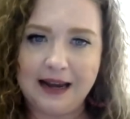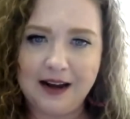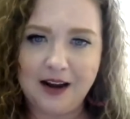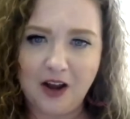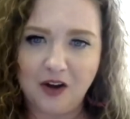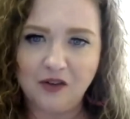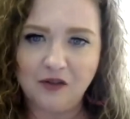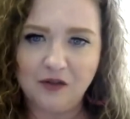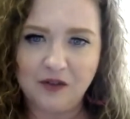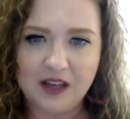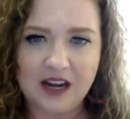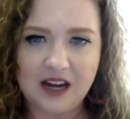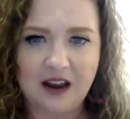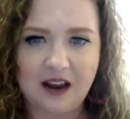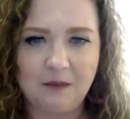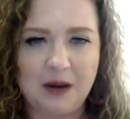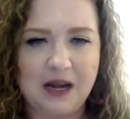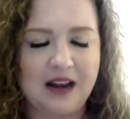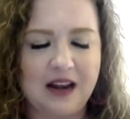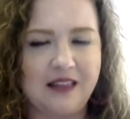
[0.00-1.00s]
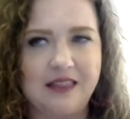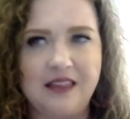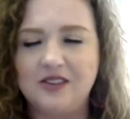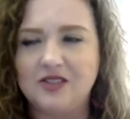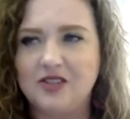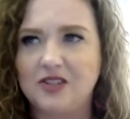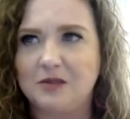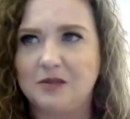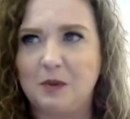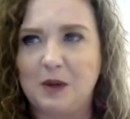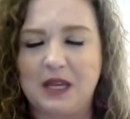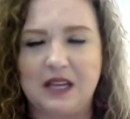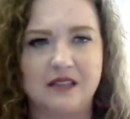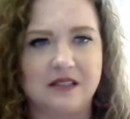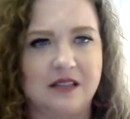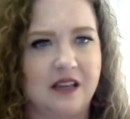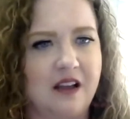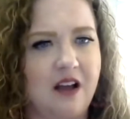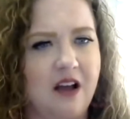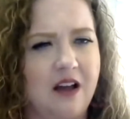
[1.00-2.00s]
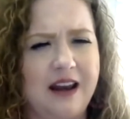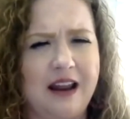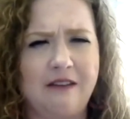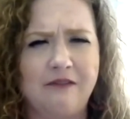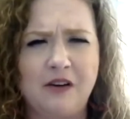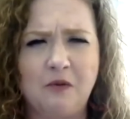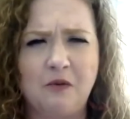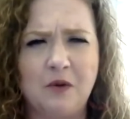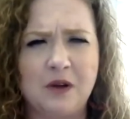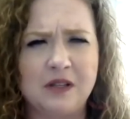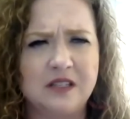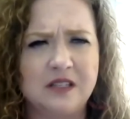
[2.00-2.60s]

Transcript: COVID. I mean, I think just because it caught everyone